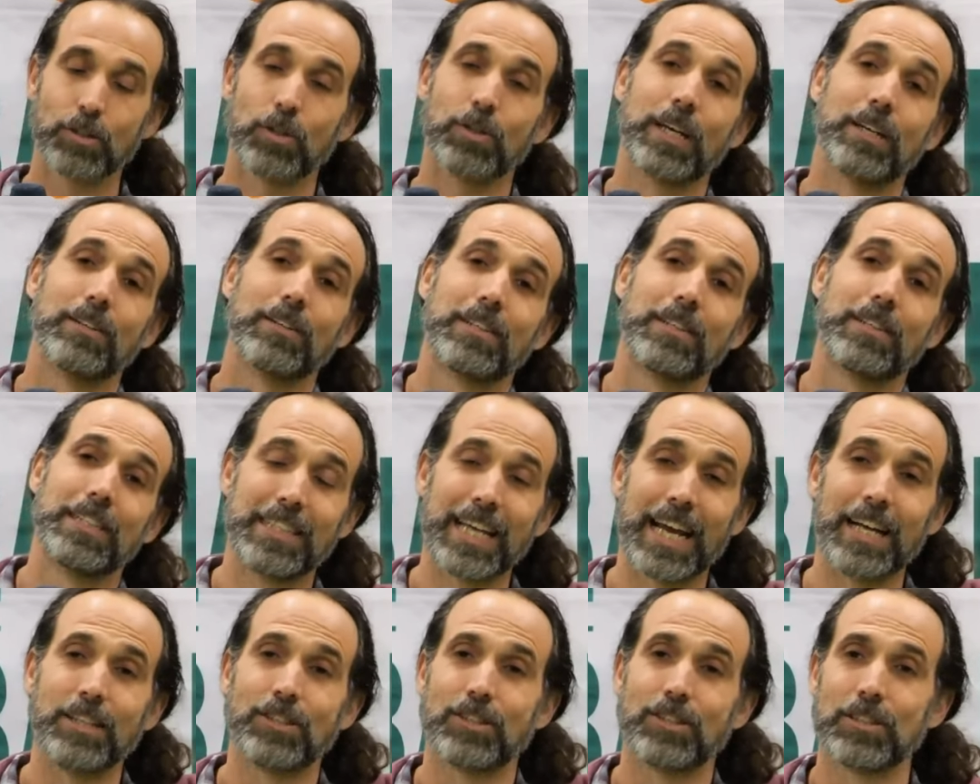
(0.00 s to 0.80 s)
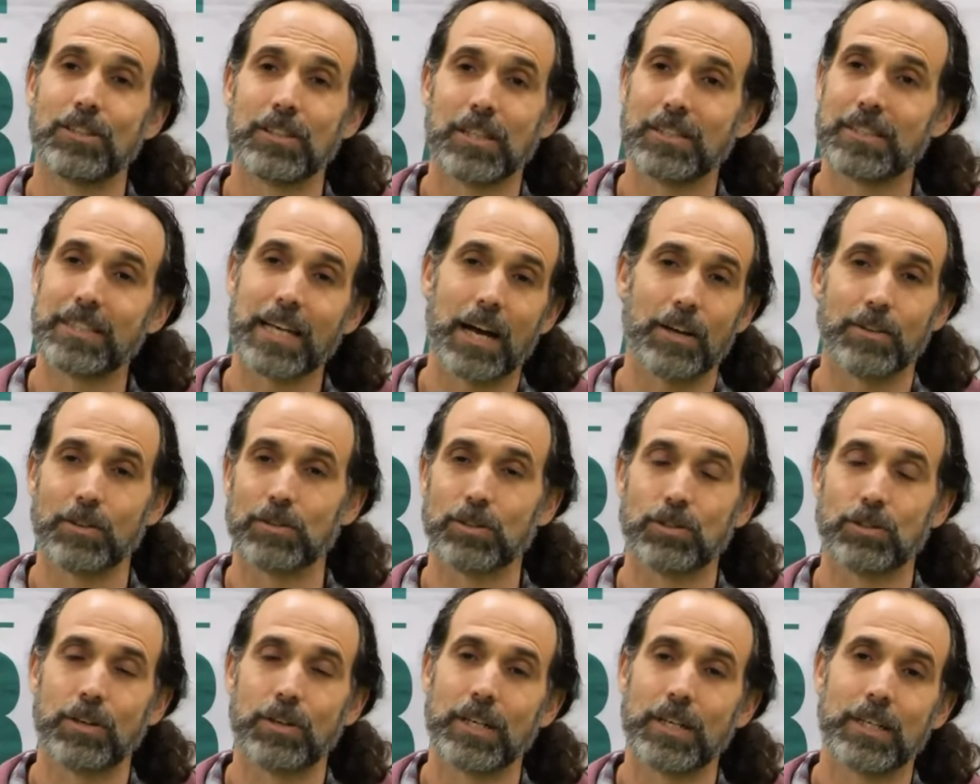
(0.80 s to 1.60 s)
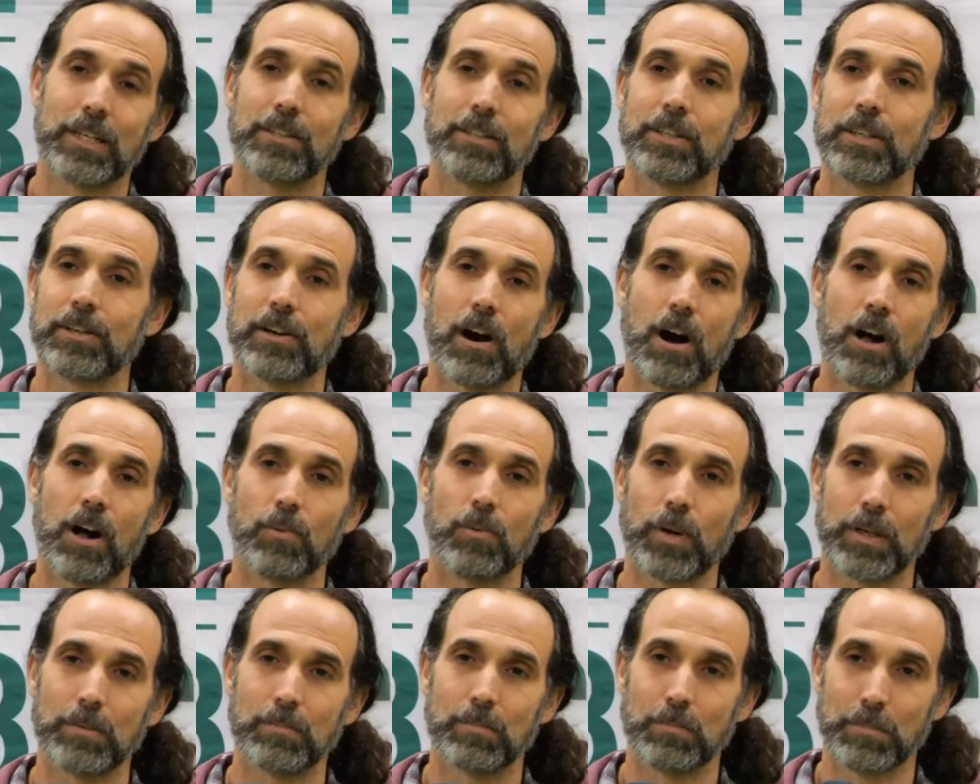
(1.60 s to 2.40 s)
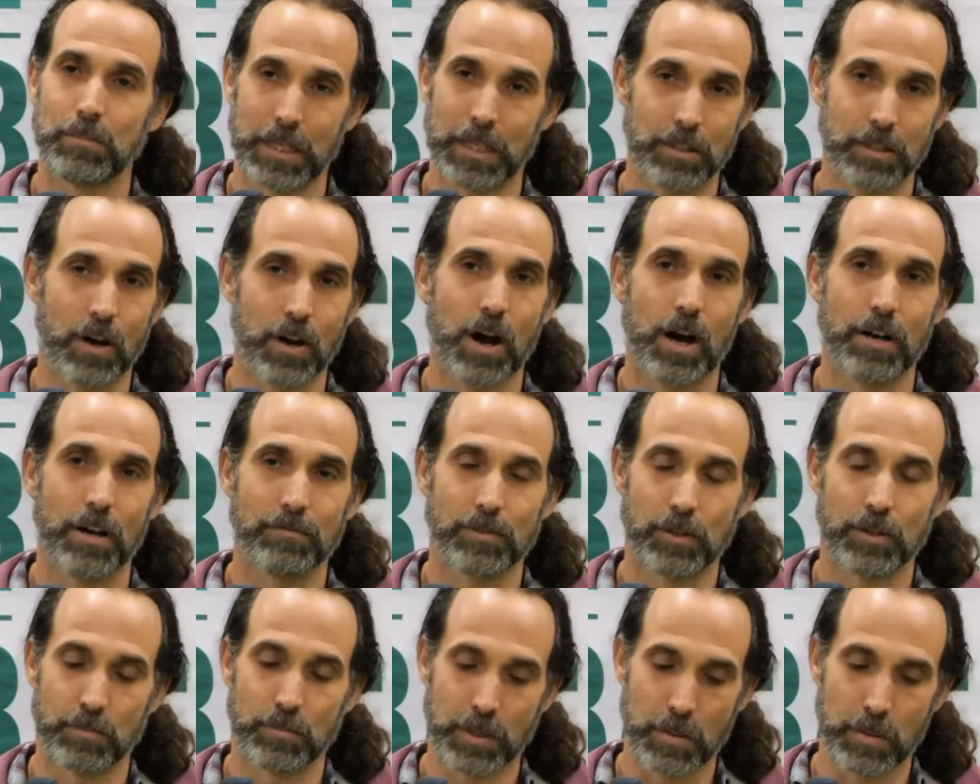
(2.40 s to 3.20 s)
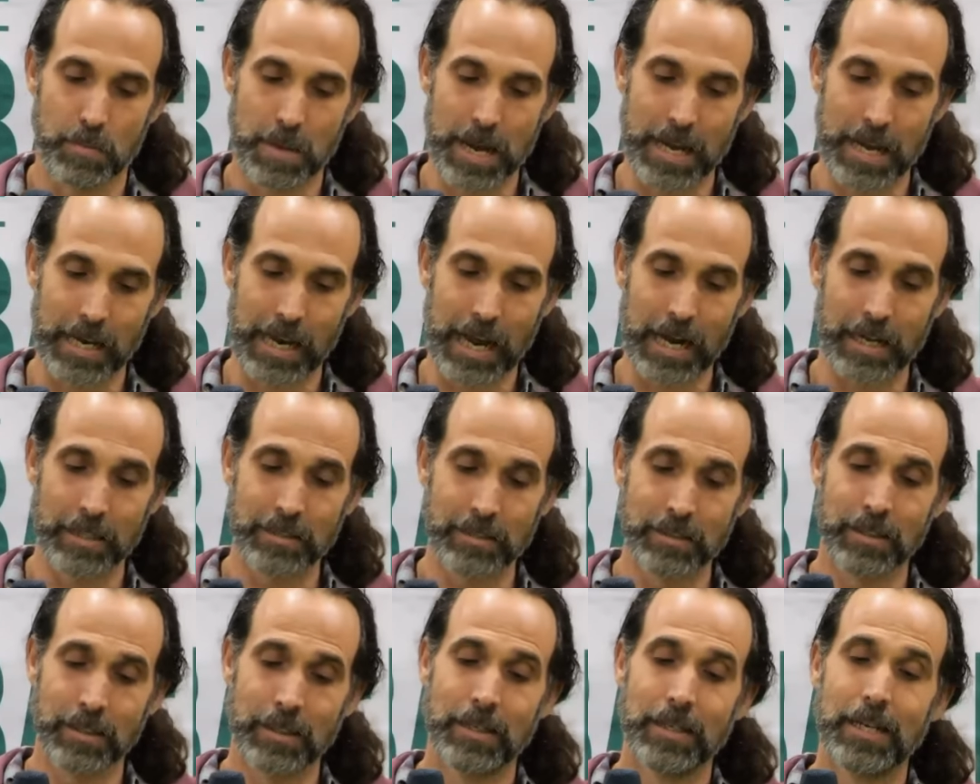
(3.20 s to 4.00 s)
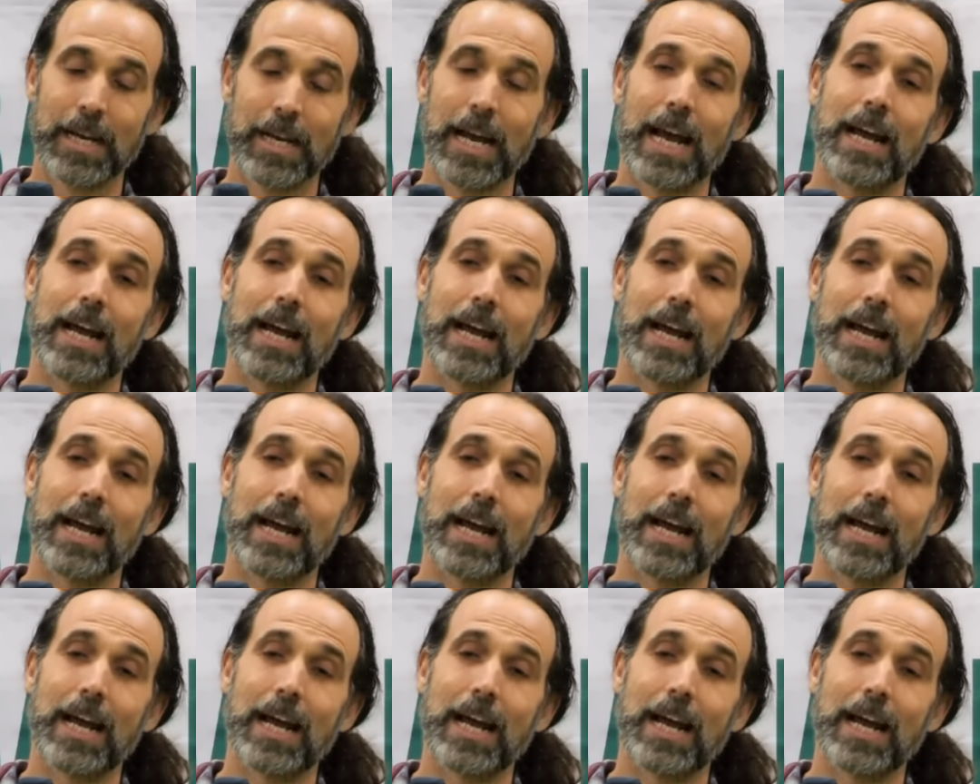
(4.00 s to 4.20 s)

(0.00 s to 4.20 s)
So they're endangered in South Australia. They're all but gone from the mainland.